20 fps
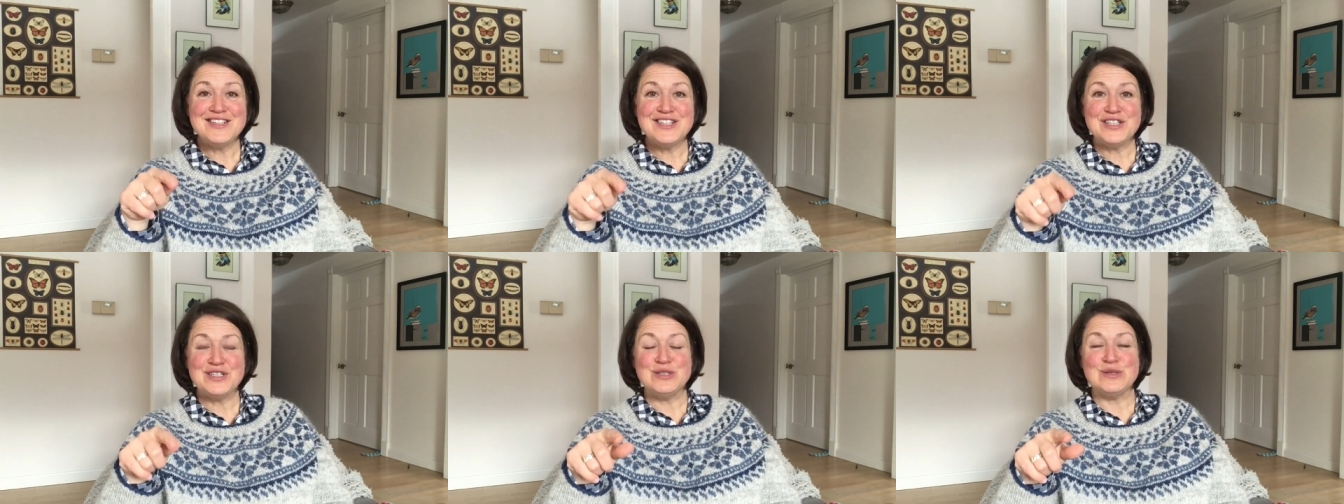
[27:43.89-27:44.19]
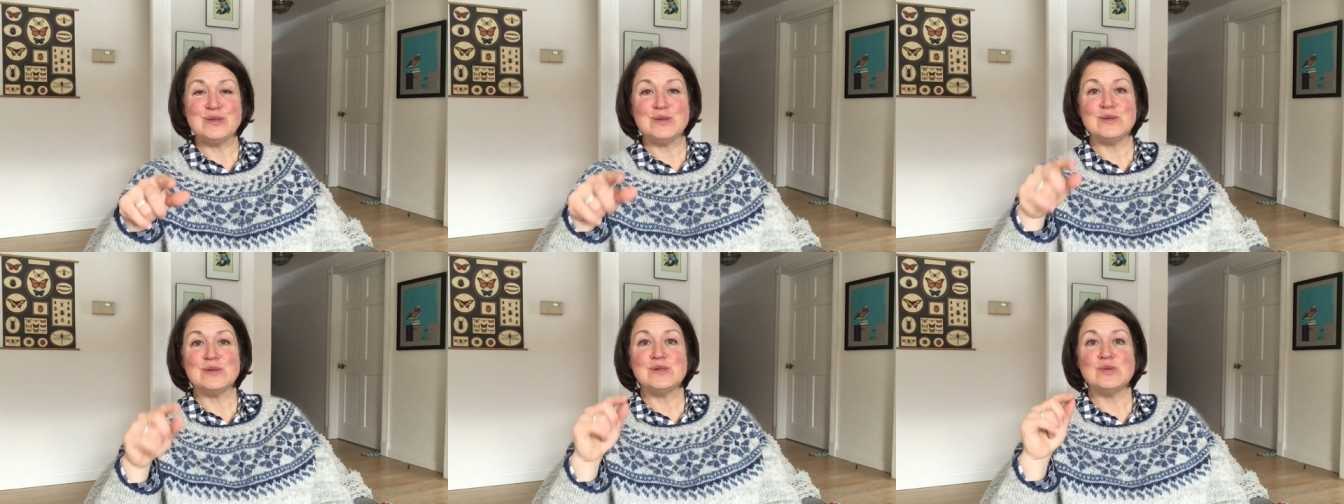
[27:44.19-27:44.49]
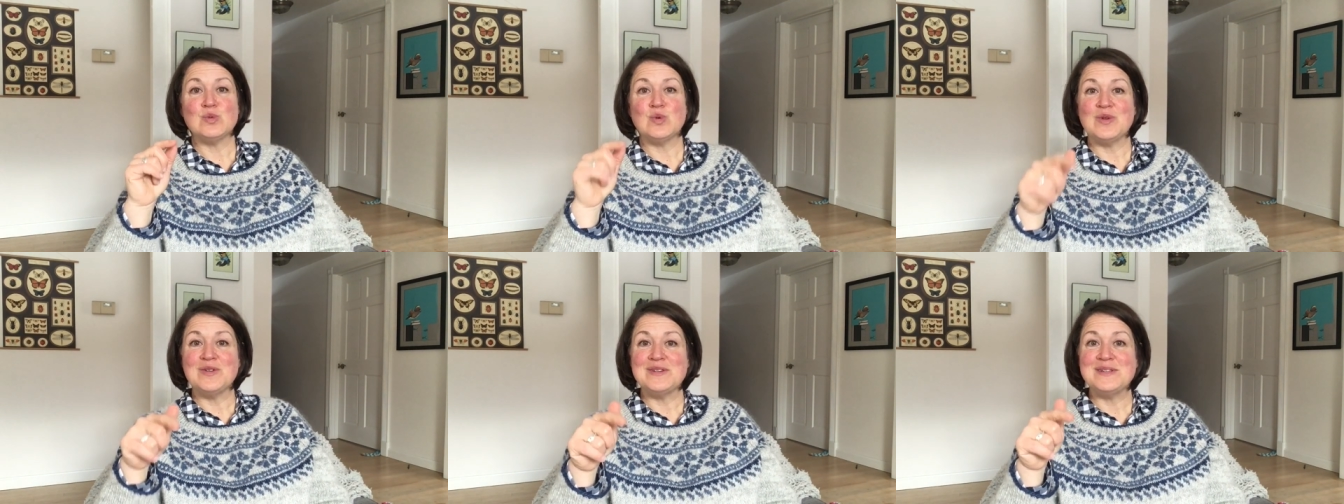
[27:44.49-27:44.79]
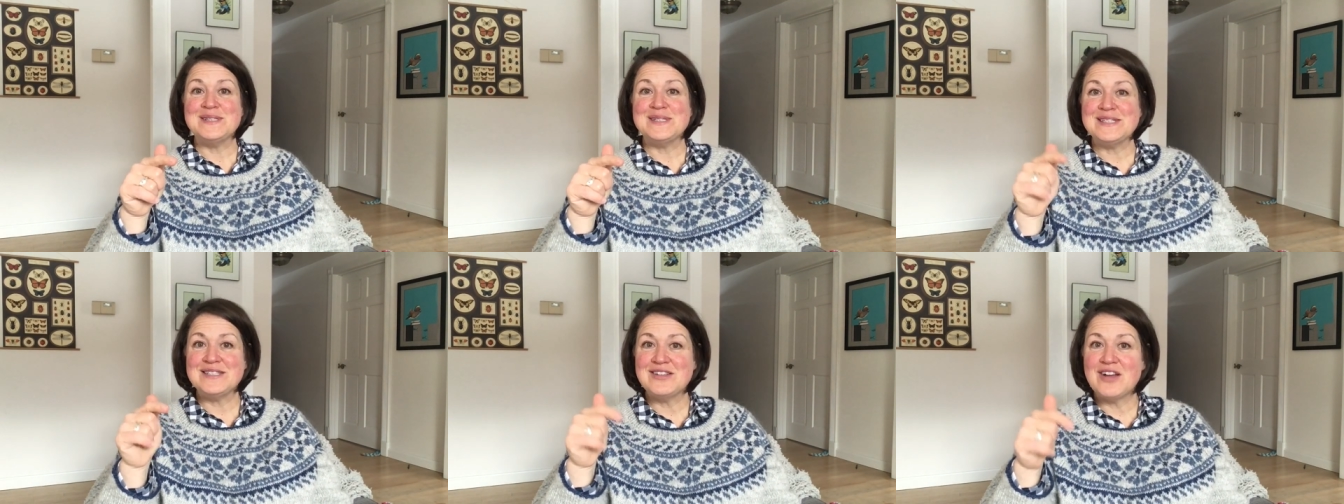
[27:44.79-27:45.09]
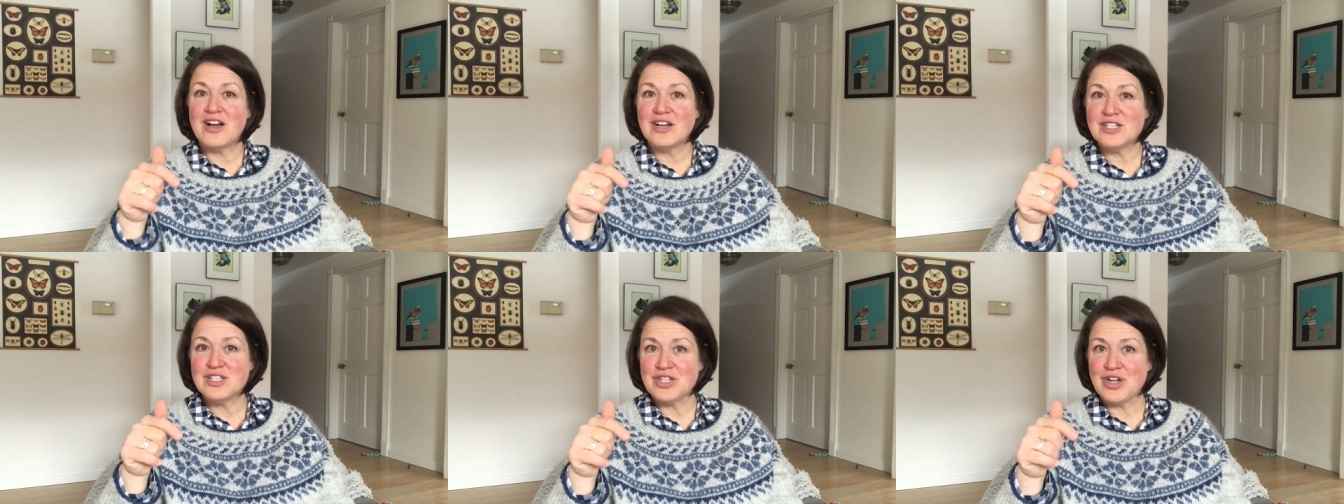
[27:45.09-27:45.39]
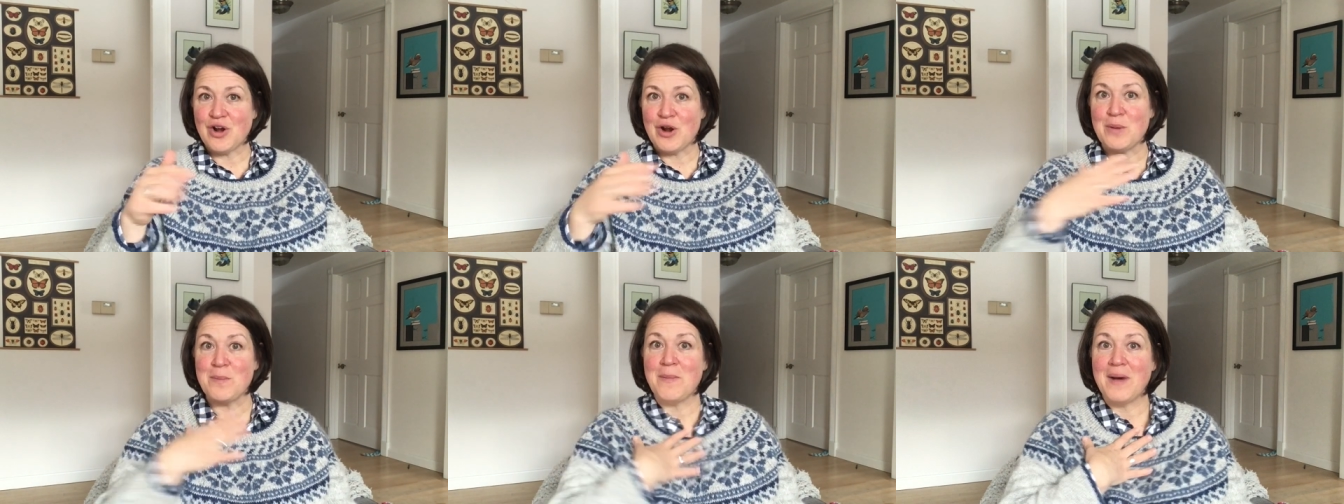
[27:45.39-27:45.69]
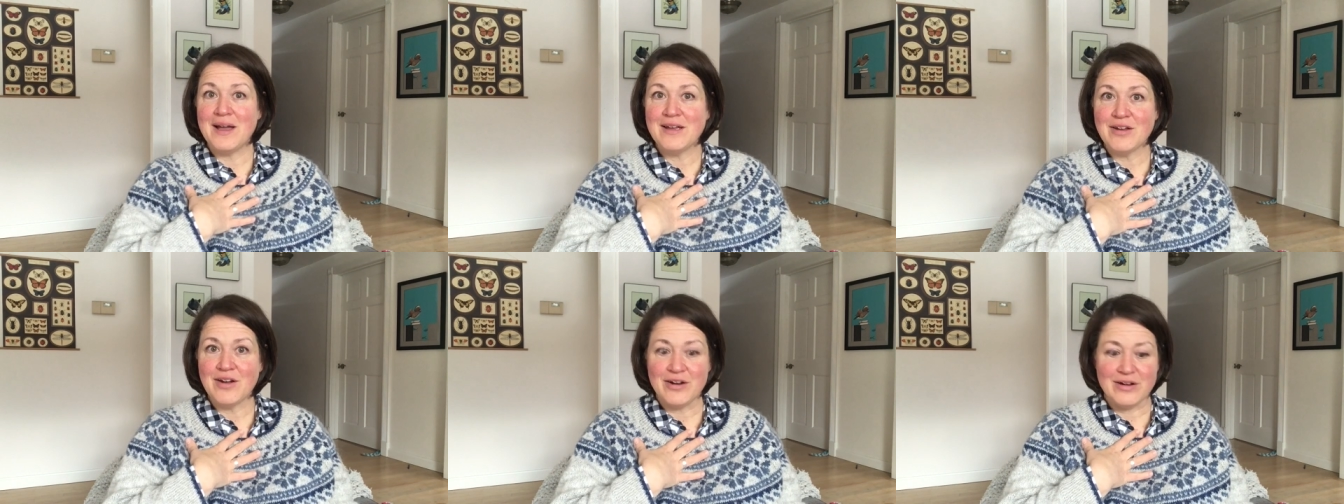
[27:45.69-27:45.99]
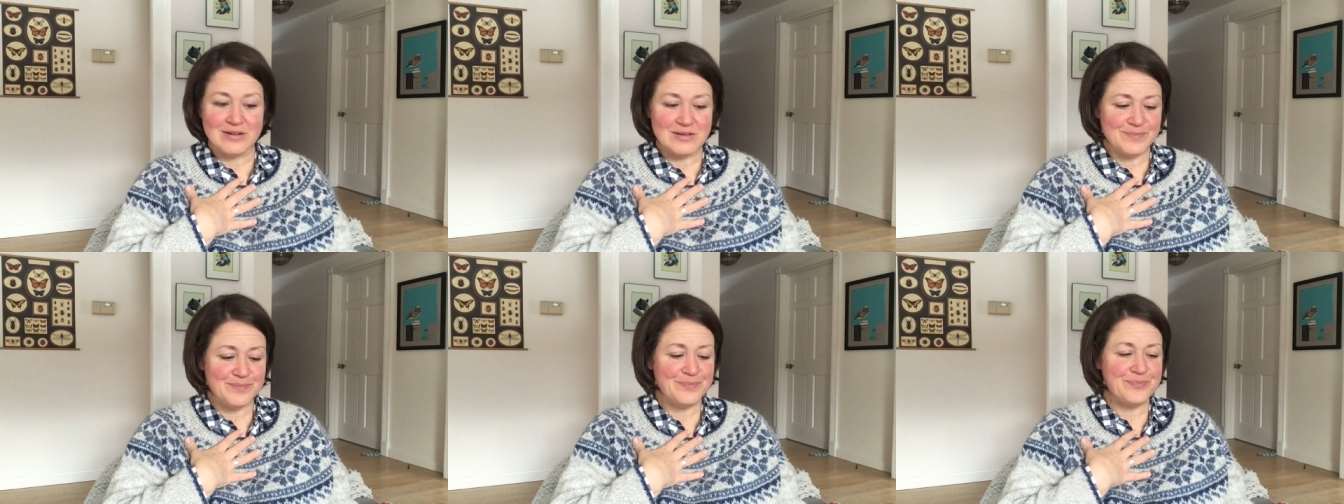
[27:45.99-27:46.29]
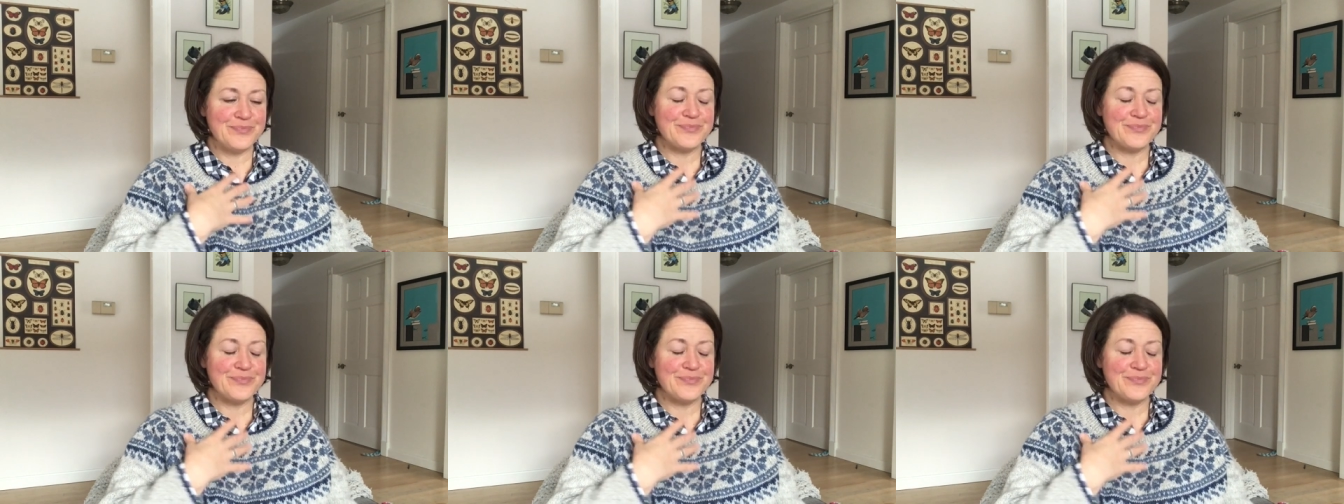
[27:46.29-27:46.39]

to use Woolens and Nosh yarn, my yarn.